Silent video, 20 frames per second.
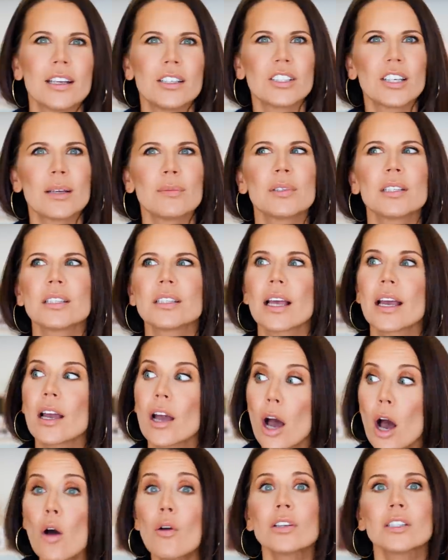And James is like,
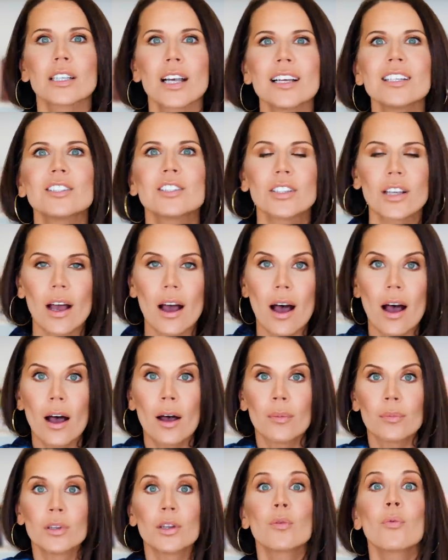oh, it's because
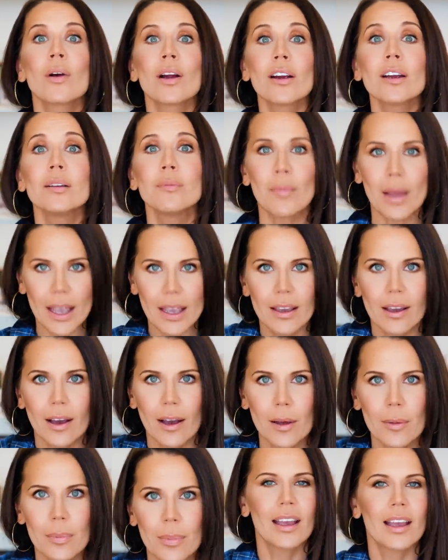um, you're wearing
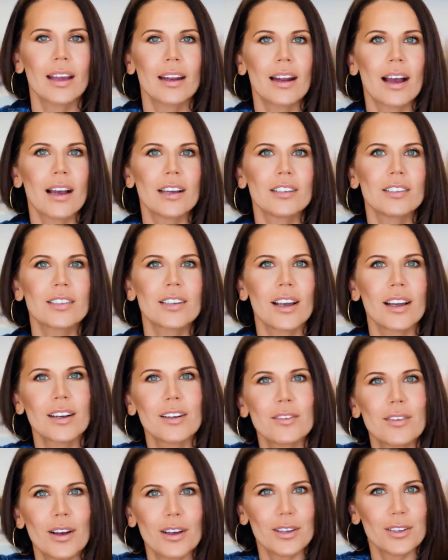makeup. And I just kind
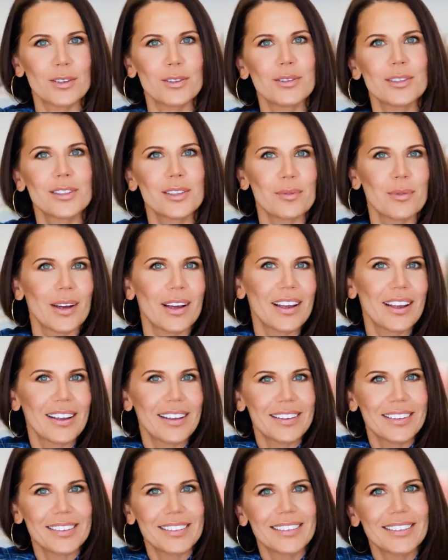of got used to
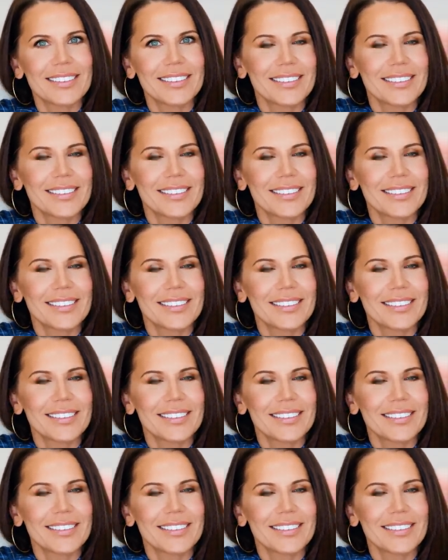my